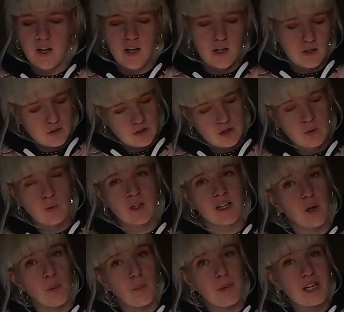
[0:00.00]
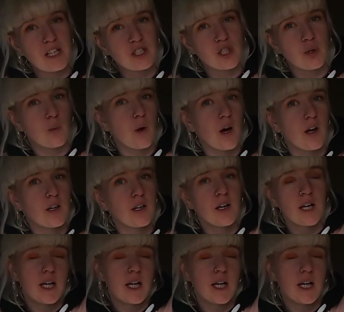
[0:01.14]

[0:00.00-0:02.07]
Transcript: Do you want a little miniature one?